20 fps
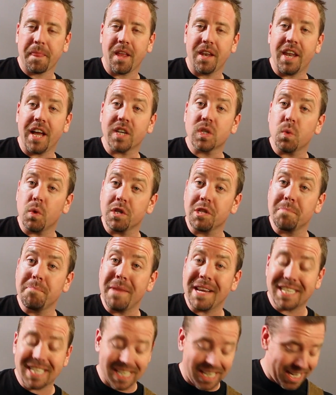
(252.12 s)
next one's
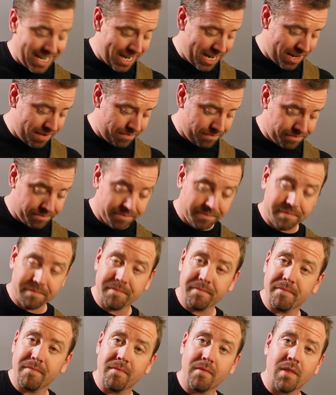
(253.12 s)
Mixolydian,
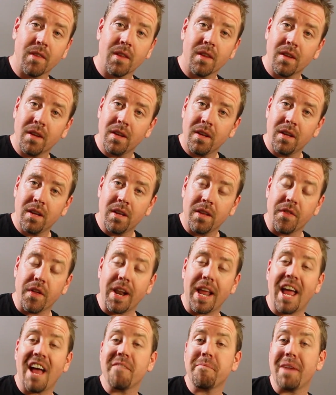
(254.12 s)
then
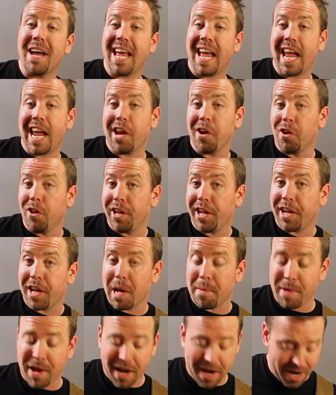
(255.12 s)
I have my Aeolian
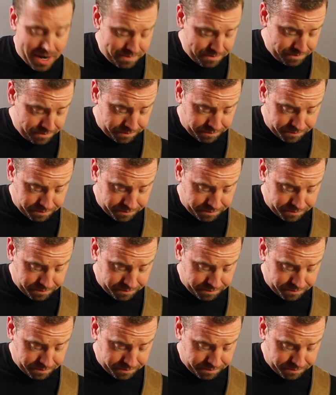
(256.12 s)
coming up,